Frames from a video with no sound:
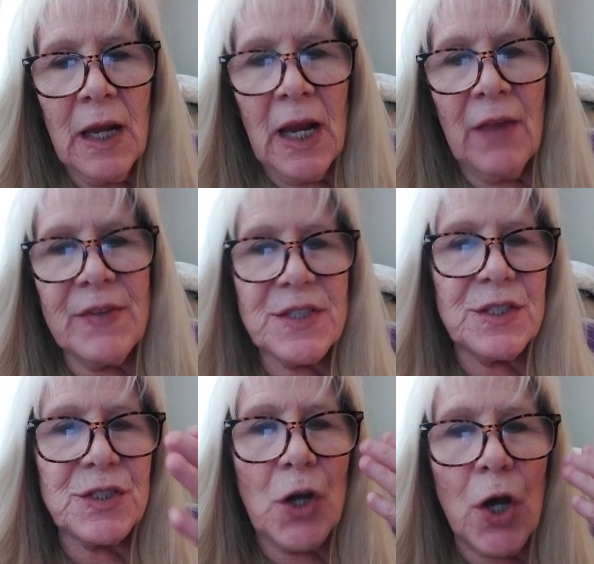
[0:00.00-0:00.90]
And this
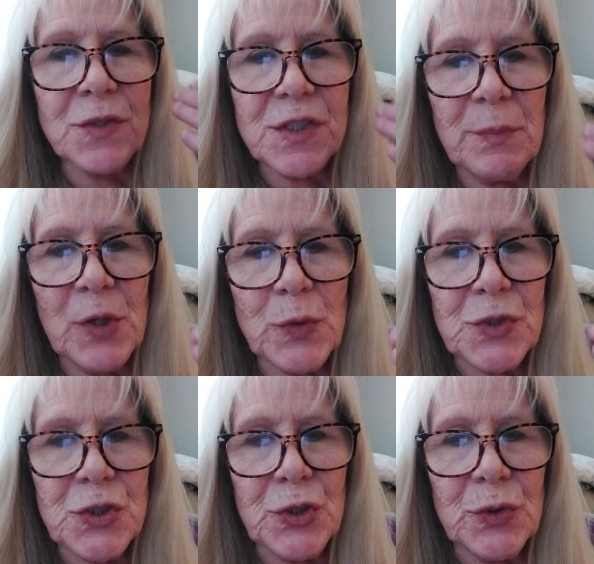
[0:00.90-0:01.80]
is all
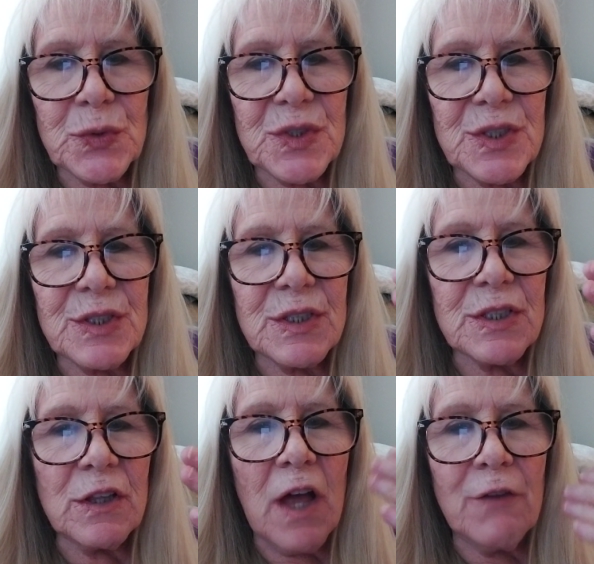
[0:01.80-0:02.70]
supposed to
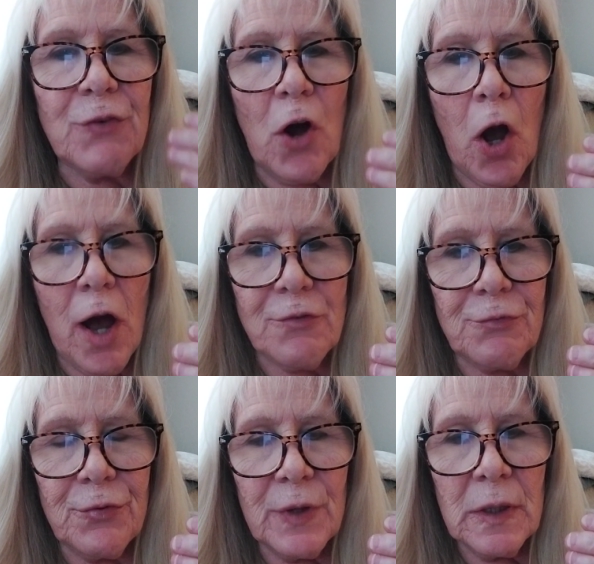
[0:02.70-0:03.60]
slough
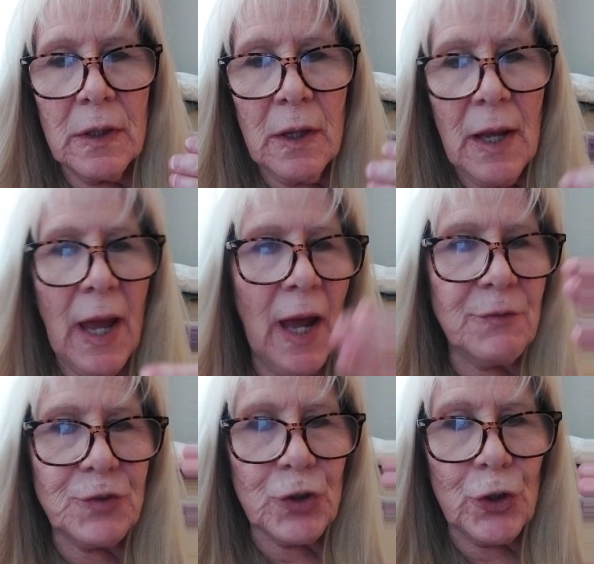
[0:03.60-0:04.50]
off
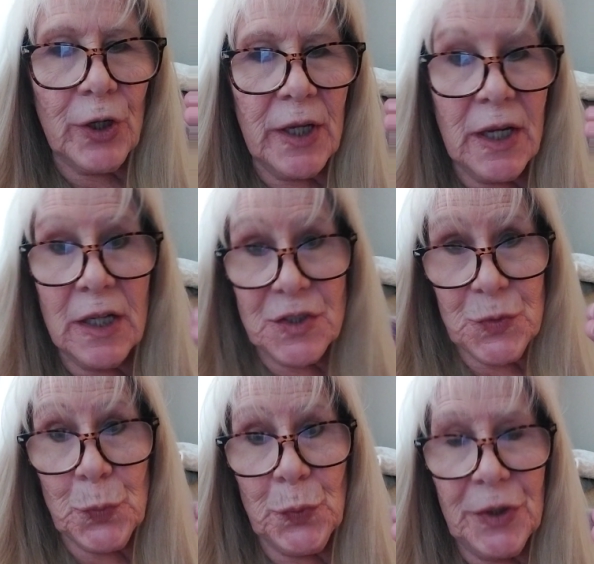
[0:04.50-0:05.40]
after it gets
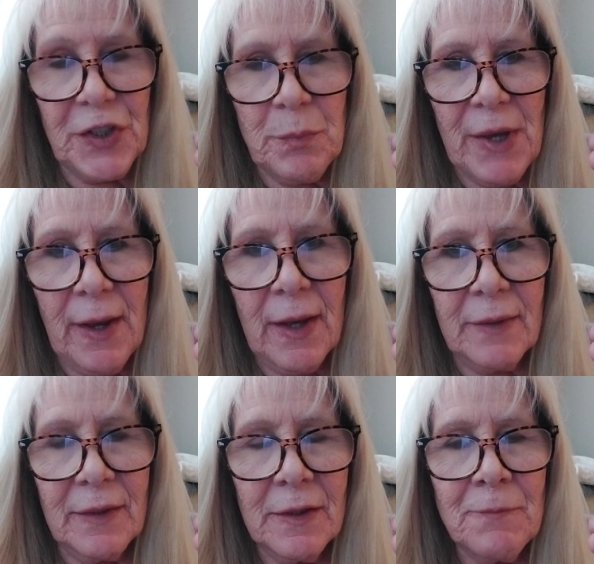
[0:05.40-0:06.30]
really
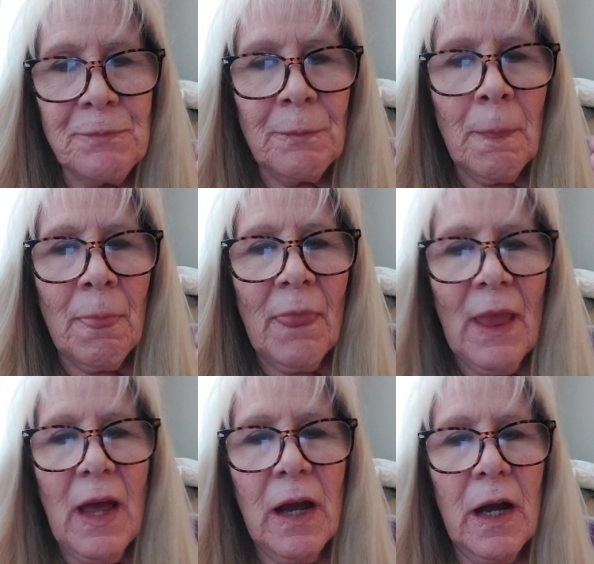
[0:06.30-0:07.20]
bad.
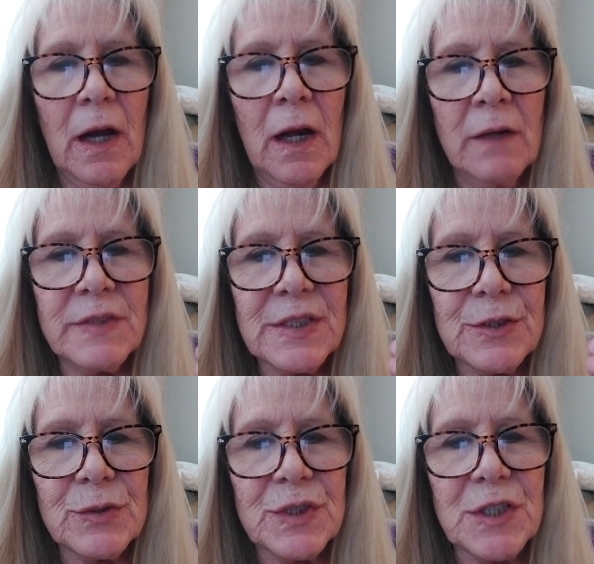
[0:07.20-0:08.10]
There's
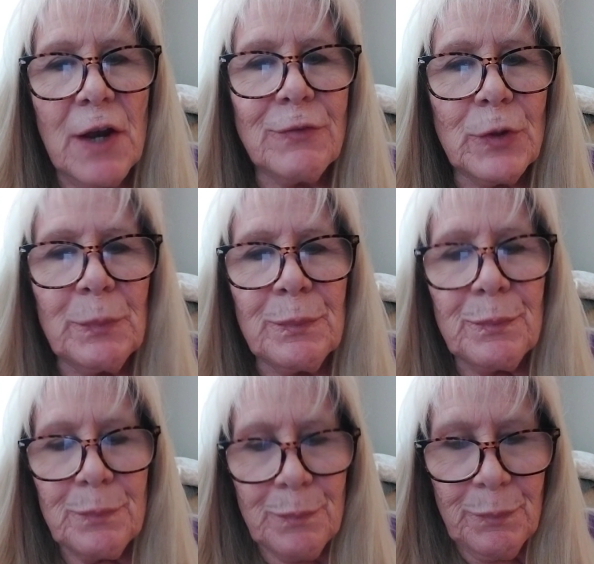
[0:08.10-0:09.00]
several
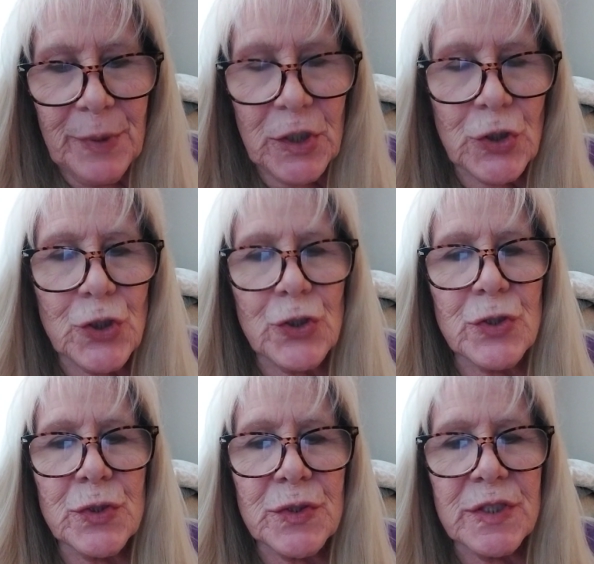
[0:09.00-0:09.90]

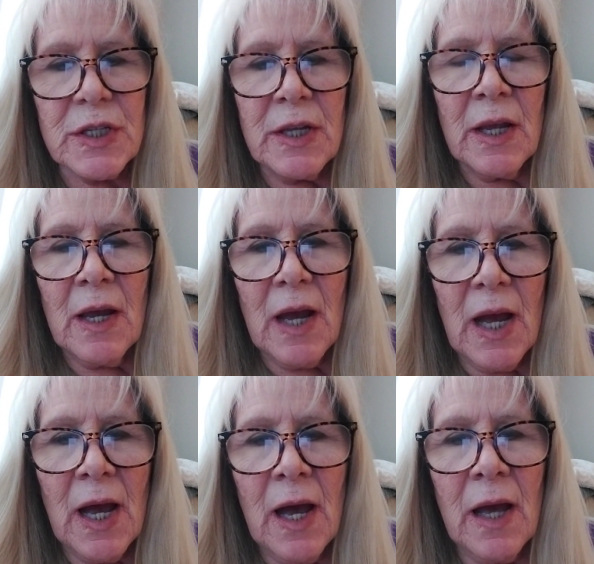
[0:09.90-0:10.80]
pictures
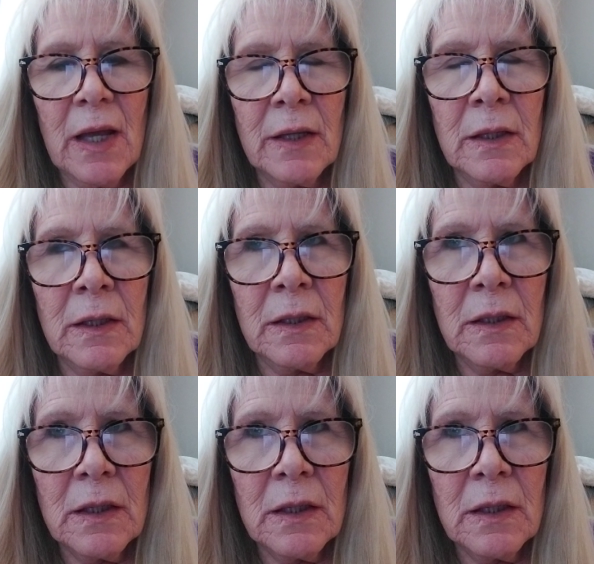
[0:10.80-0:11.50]
on